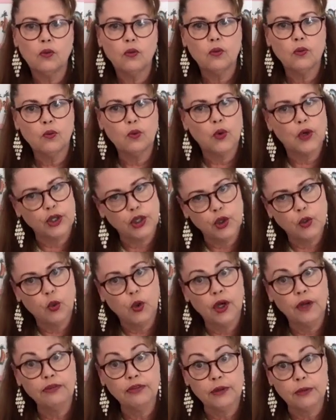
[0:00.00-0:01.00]
what you
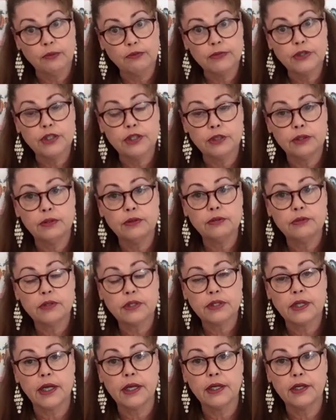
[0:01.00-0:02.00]
want them to
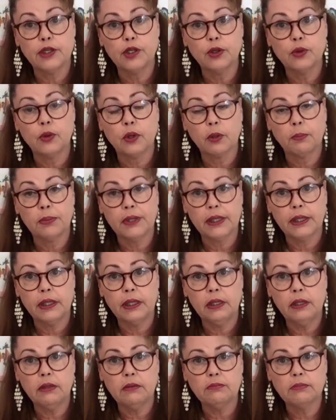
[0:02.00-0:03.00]
say, do, or
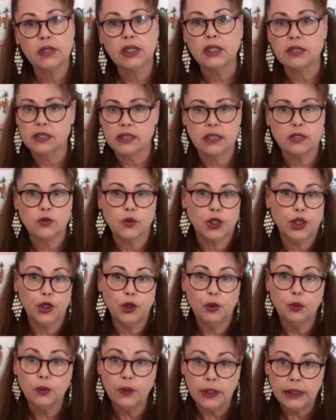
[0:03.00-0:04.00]
be, because that's what
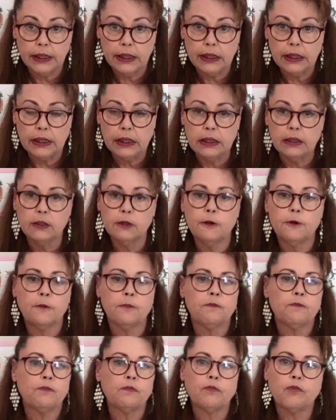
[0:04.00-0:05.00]
you need.
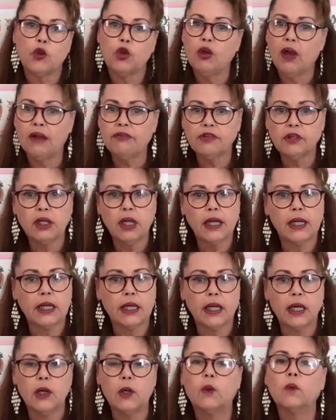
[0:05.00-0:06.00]
You have to let it
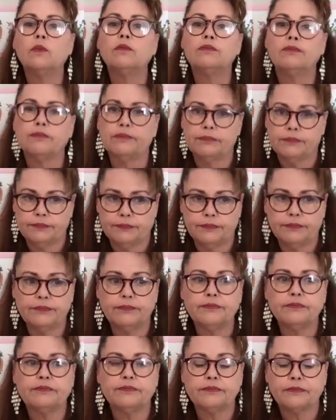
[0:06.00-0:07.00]
go.
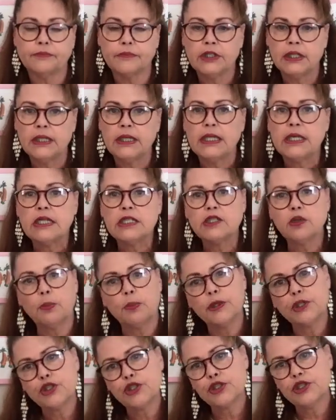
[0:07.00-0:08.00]
So
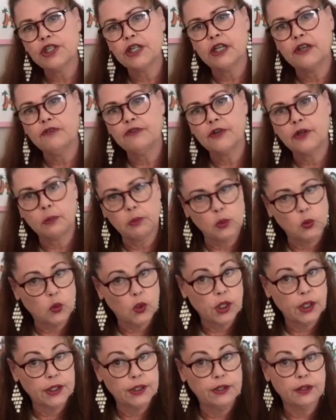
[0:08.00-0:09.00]
put yourself number
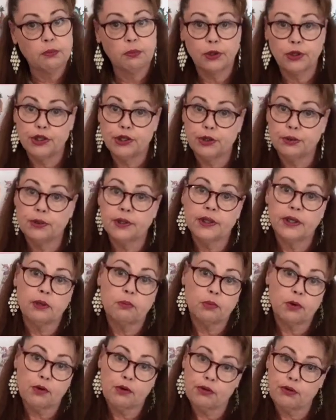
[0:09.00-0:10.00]
1, number 2, and
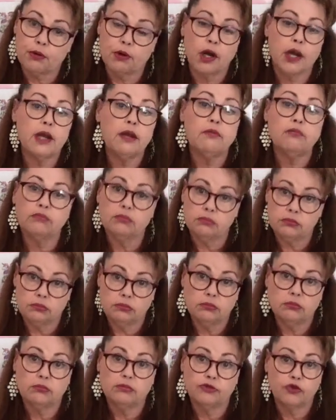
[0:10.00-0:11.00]
number 3.
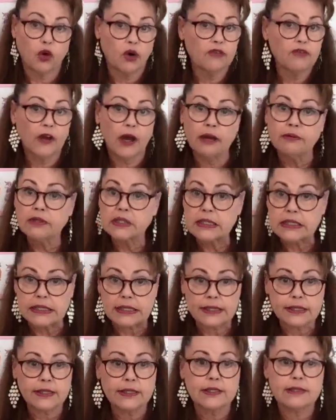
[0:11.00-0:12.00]
4, 5, and
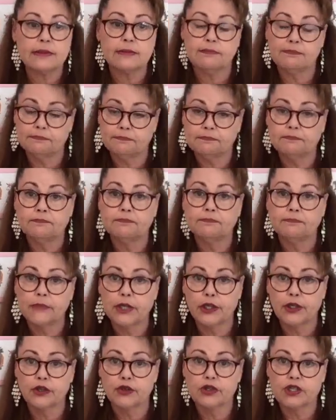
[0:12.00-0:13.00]
6.
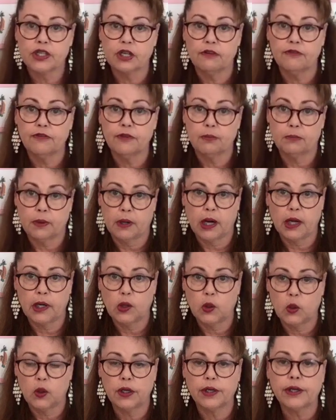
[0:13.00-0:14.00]
Make yourself the
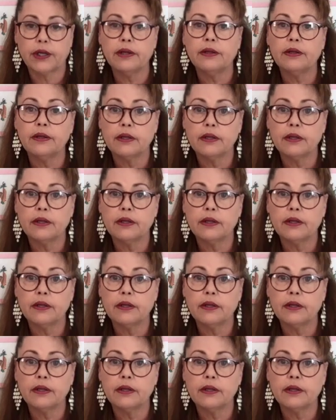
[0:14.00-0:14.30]
priority.